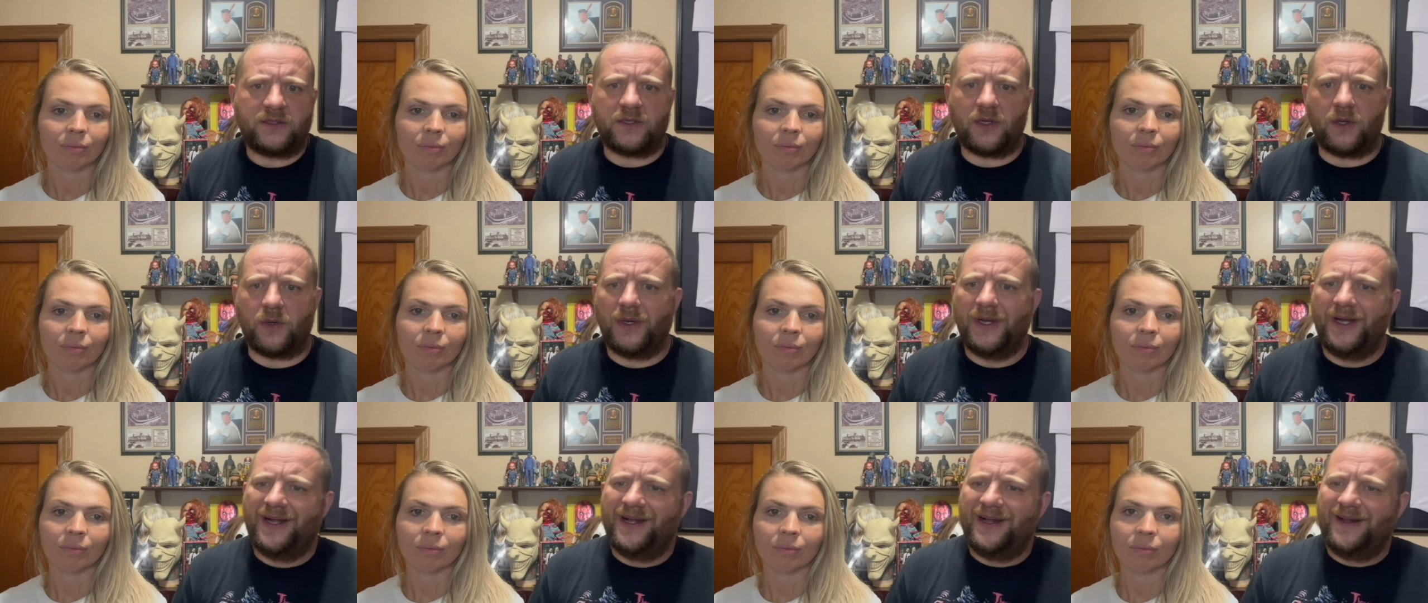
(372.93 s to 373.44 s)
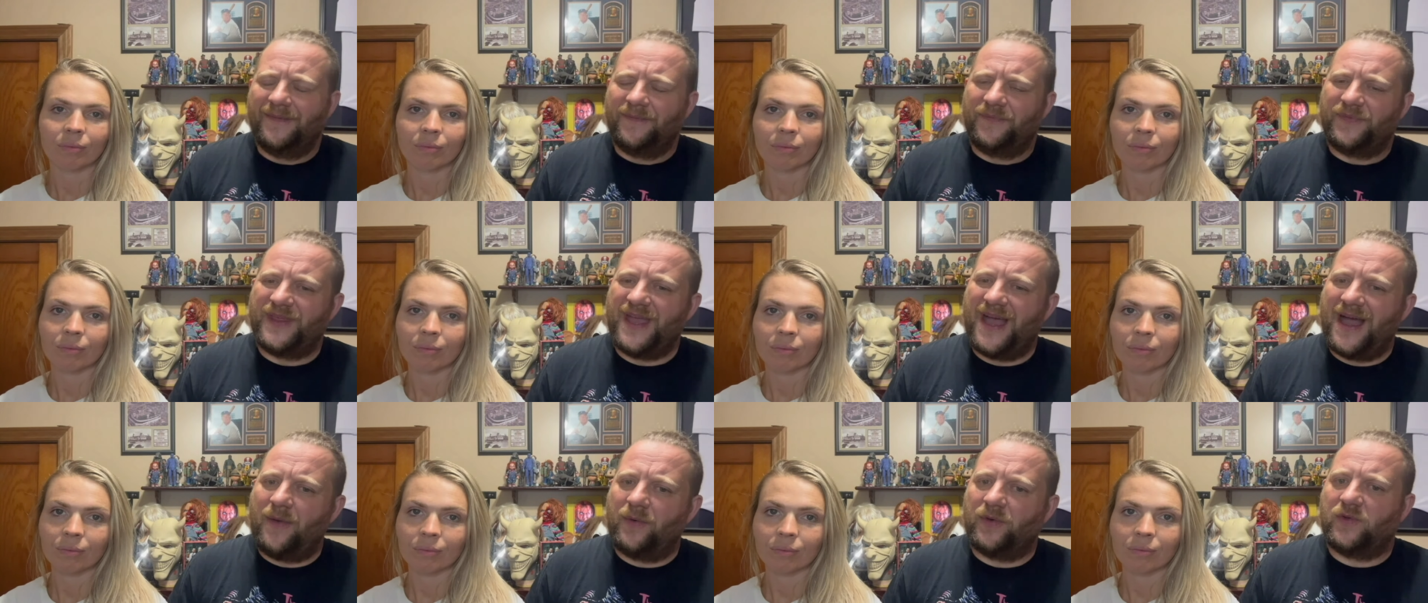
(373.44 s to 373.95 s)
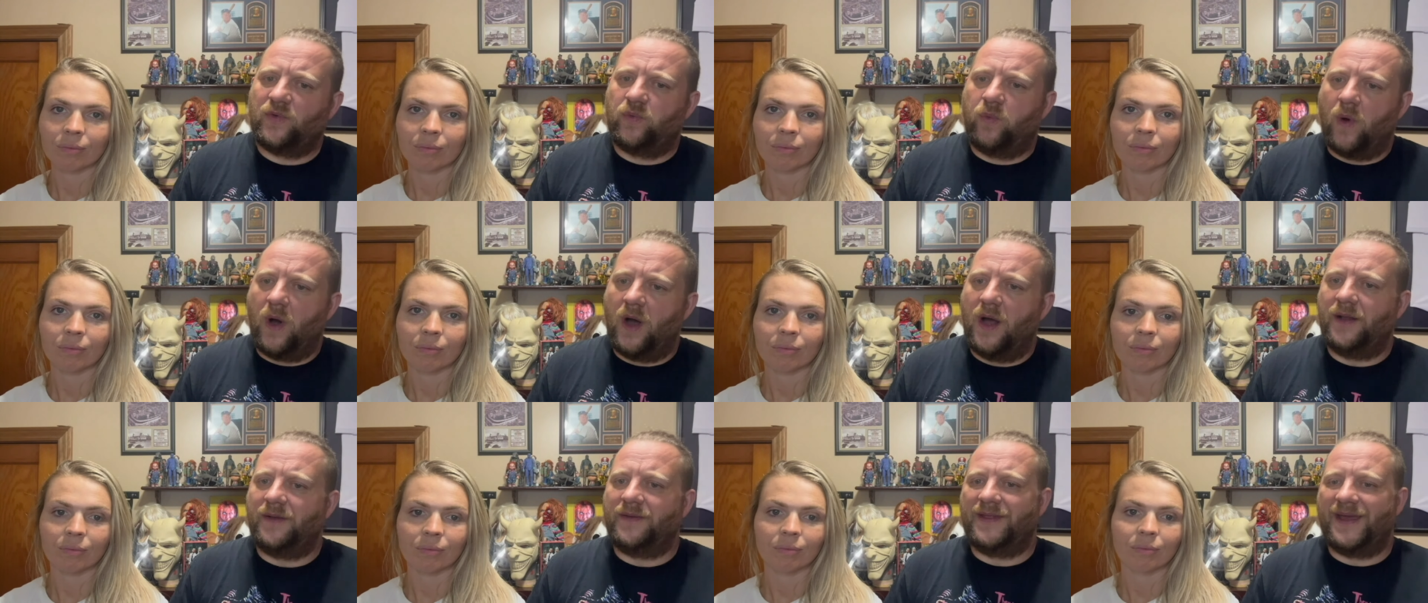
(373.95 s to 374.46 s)
Speaker 1: So that was
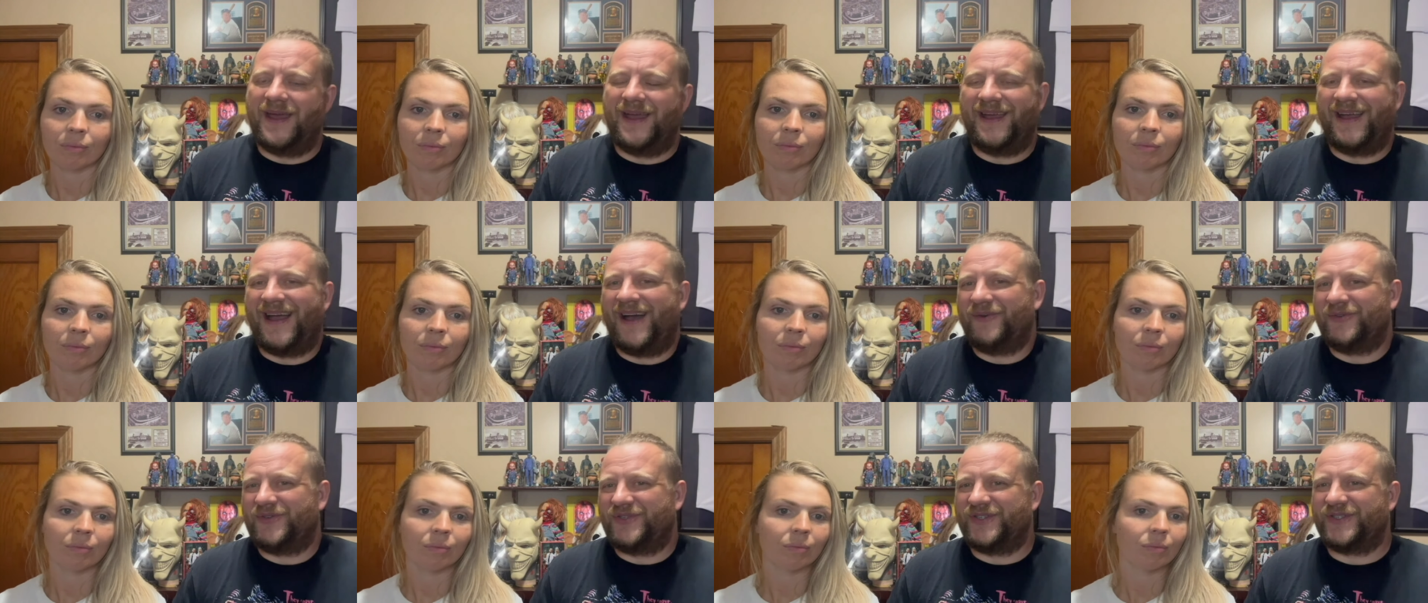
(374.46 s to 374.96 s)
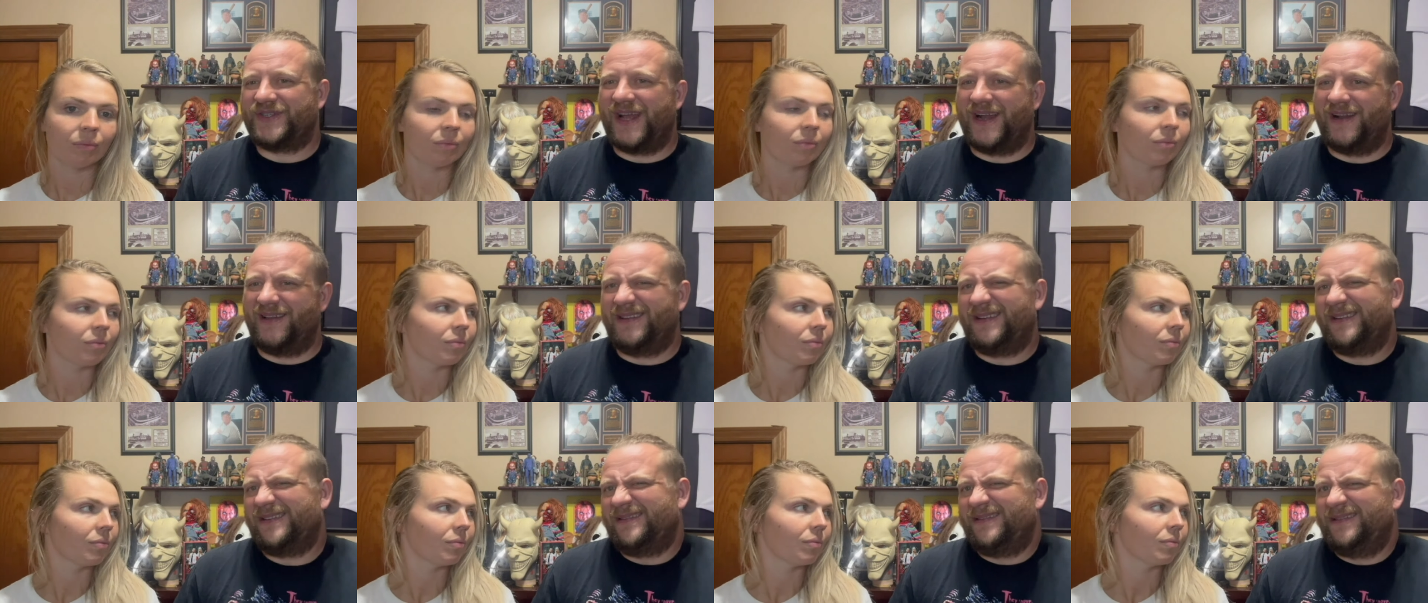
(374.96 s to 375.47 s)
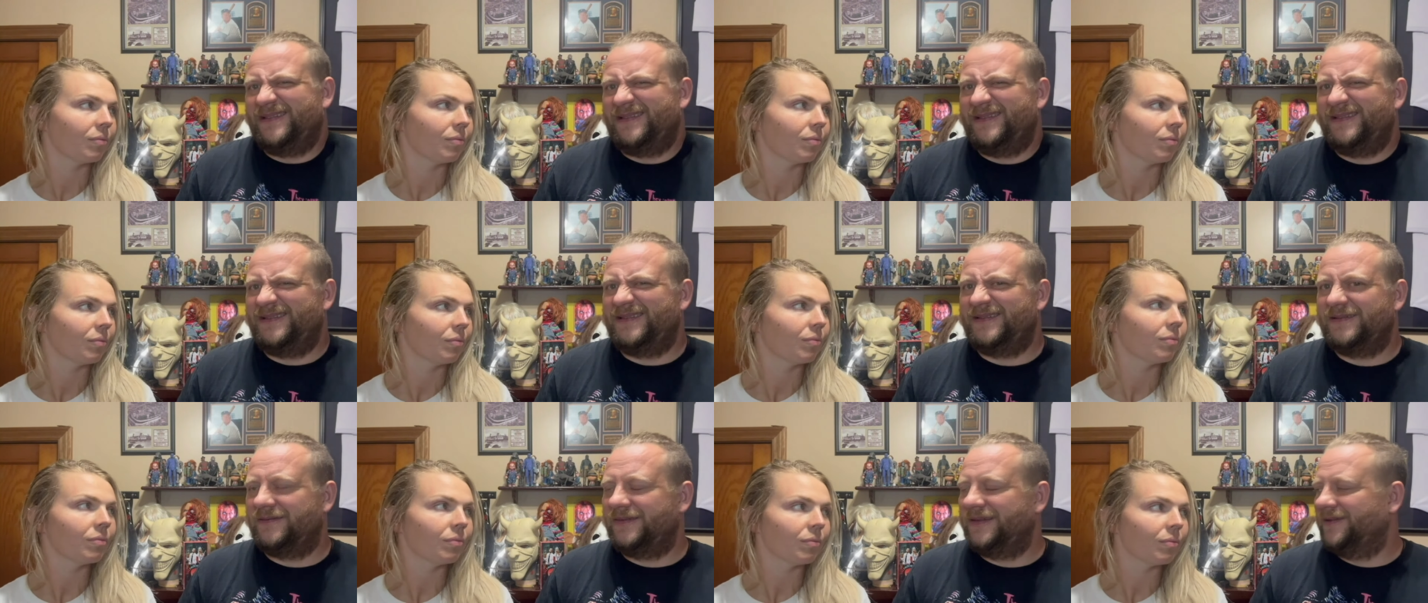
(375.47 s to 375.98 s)
one that I was just kind of like,
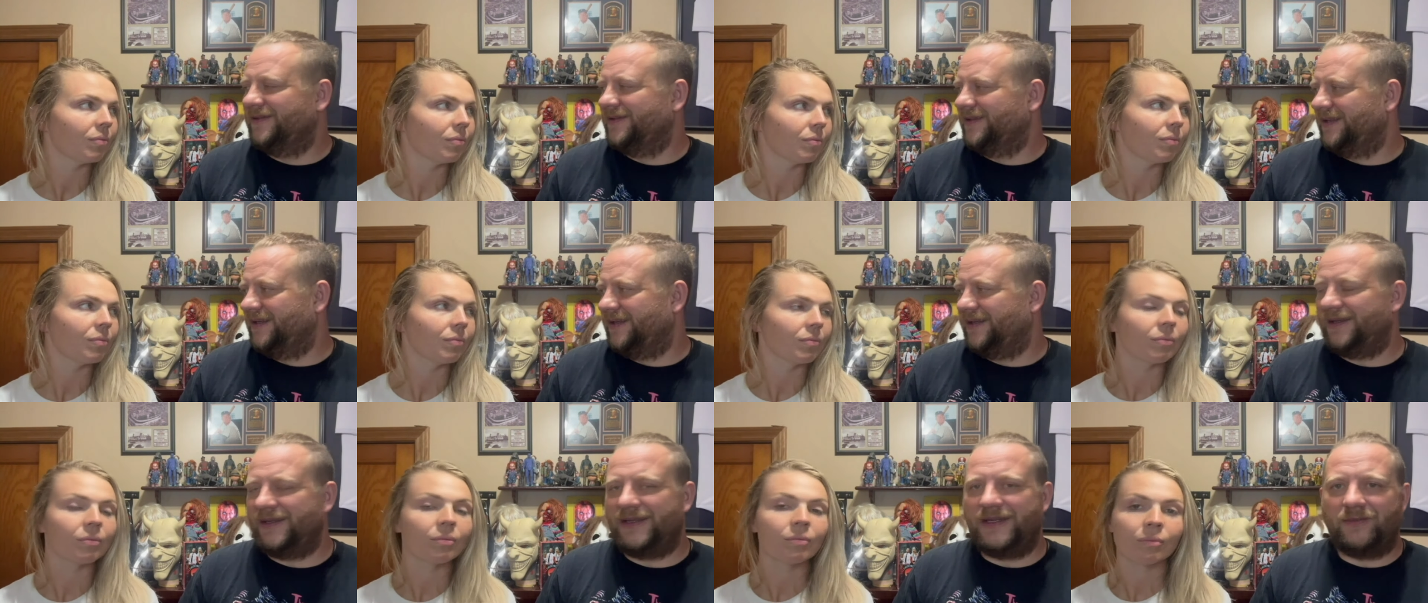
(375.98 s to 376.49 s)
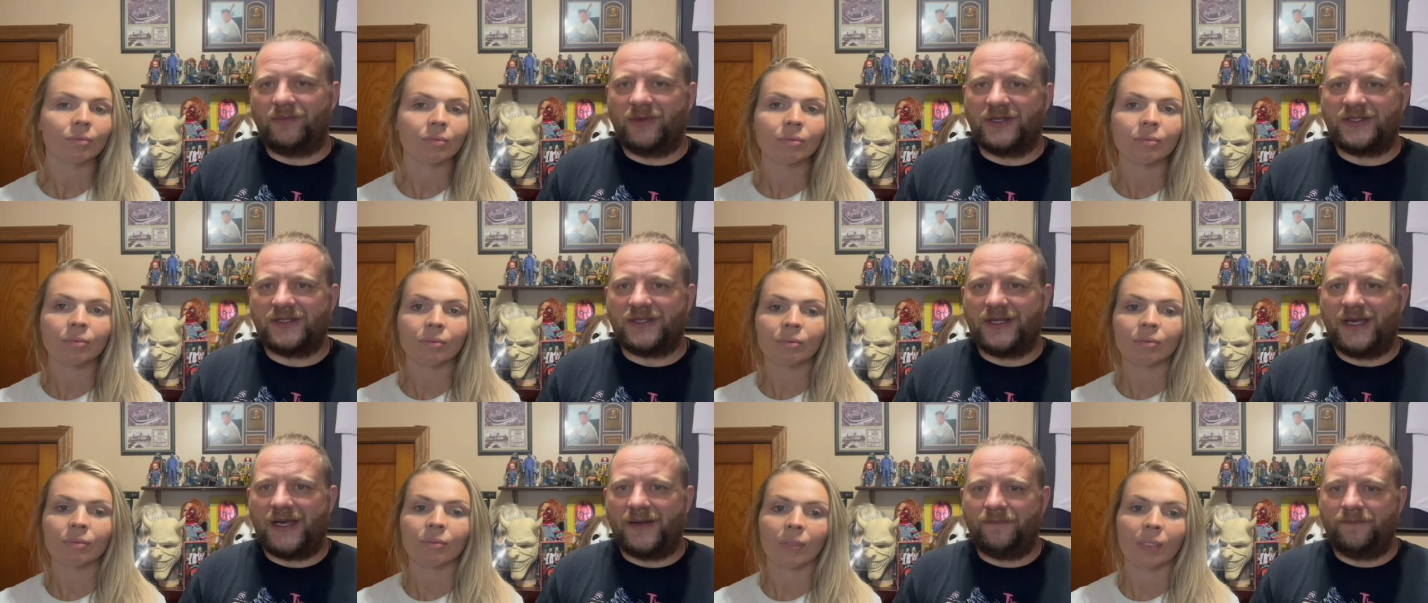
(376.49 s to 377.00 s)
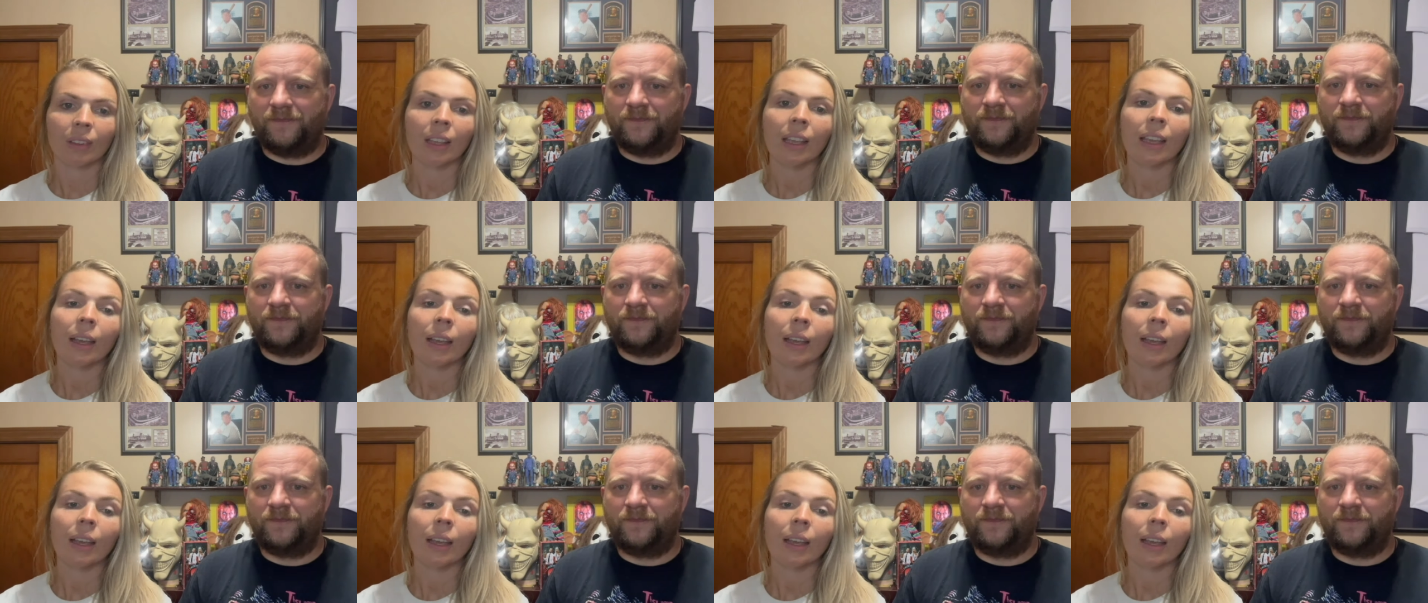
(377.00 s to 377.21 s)
uh, we really didn't need much of that.